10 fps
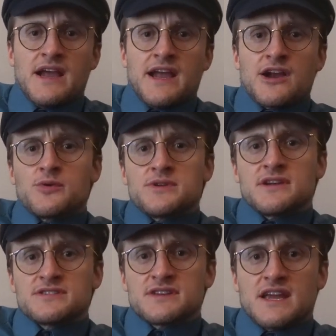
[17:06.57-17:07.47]
Heroin
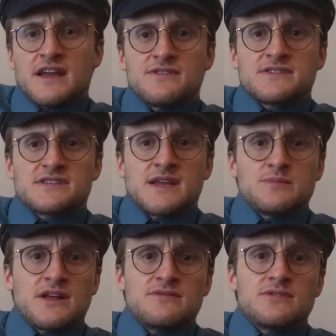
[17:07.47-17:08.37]
doesn't have the
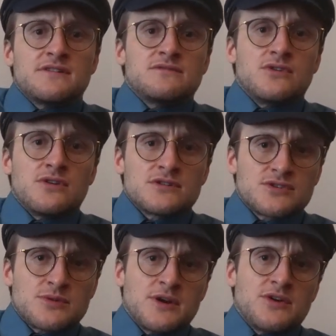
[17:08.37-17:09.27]
same level of
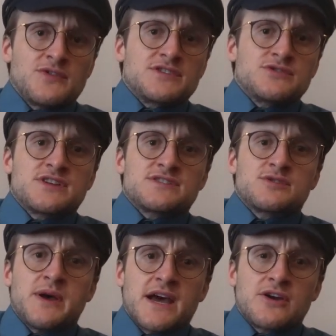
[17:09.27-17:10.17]
long-term health issues as
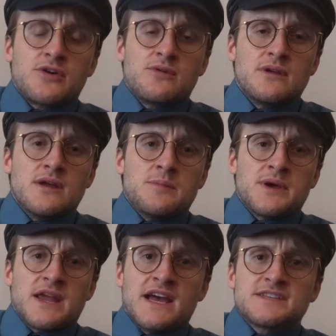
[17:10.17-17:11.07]
tobacco,
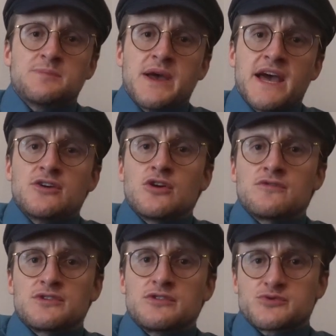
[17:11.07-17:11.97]
but has bad
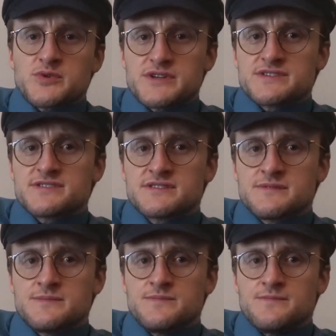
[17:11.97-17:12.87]
overdose risks.
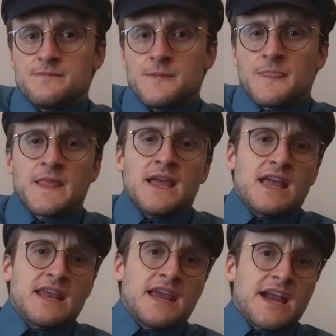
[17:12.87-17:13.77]

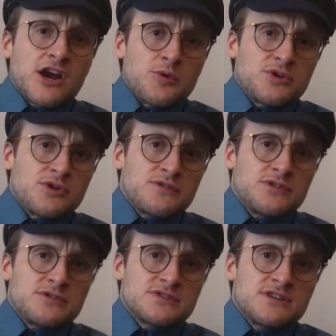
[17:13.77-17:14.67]
In a heroin
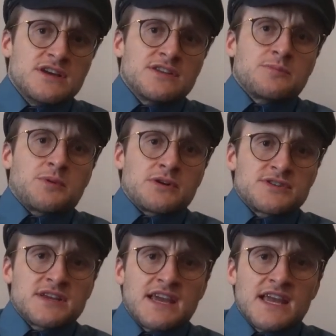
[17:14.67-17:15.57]
overdose, the
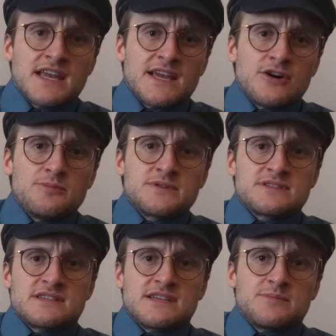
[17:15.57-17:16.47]
person can't help but
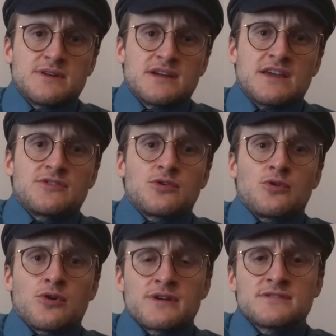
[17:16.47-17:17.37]
sleep, and their
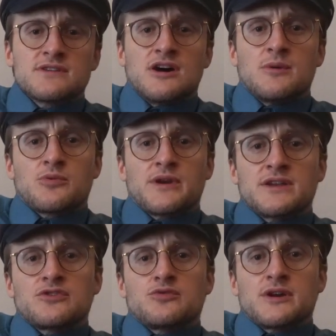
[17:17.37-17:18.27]
organs operate
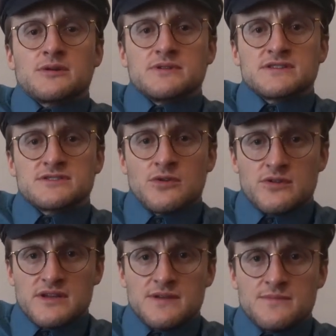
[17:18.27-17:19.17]
incredibly
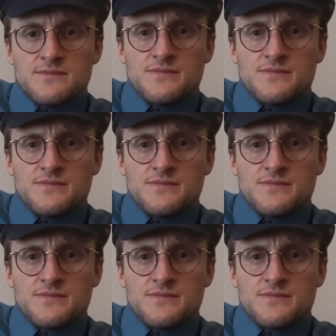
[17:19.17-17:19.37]
slowly.